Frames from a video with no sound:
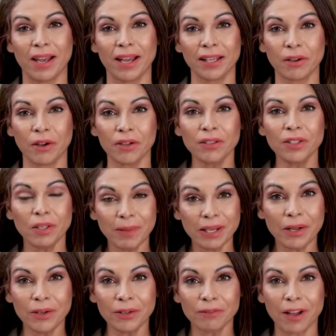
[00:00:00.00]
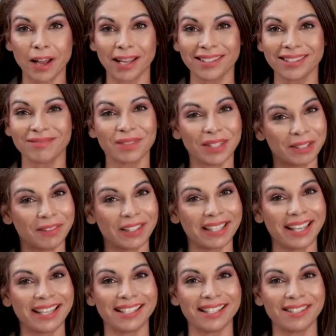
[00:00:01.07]
icon to be notified of the
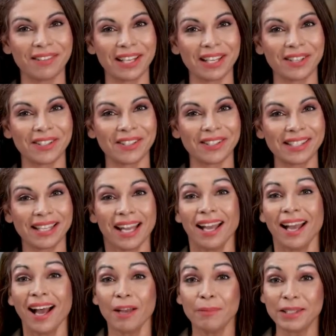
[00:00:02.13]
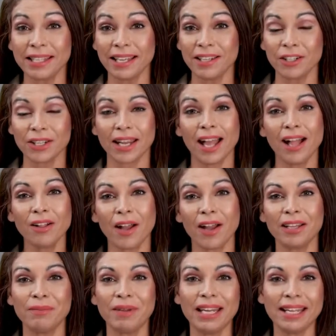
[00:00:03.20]
latest videos. I'm Sage at
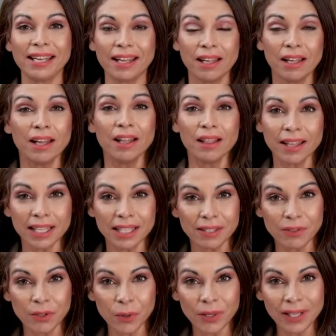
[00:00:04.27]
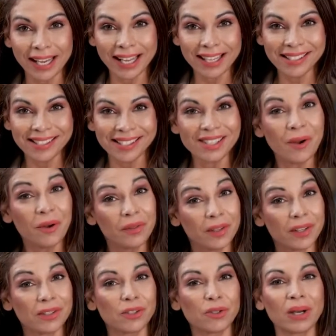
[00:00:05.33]
Kalkine Media. Thanks for joining us on
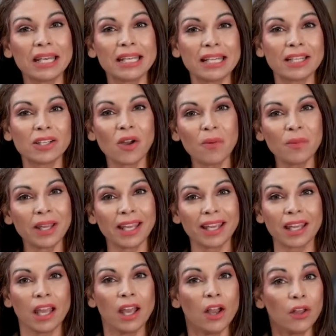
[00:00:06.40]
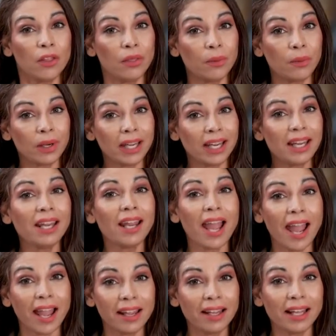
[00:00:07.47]
this trending topic. 3
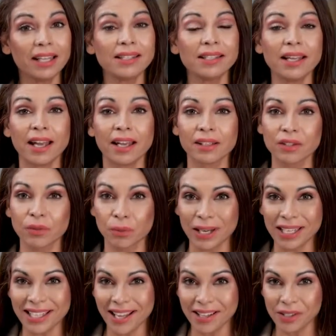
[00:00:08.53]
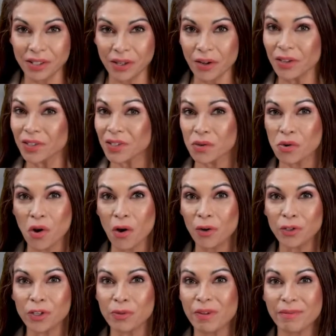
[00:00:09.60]
ASX retail stocks
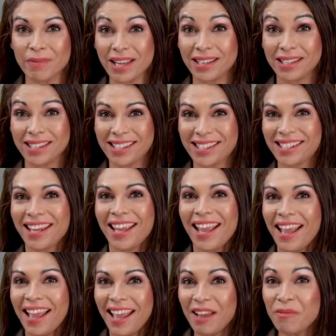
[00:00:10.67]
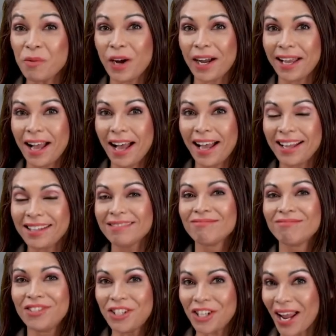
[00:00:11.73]
not to be missed: MYR,
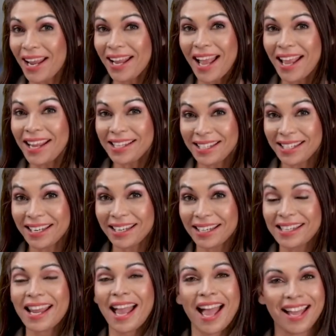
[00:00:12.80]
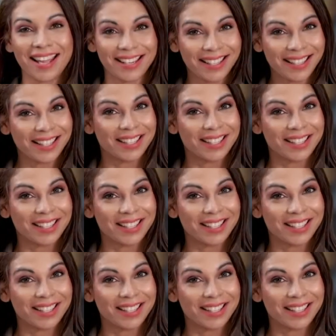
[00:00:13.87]
JAT and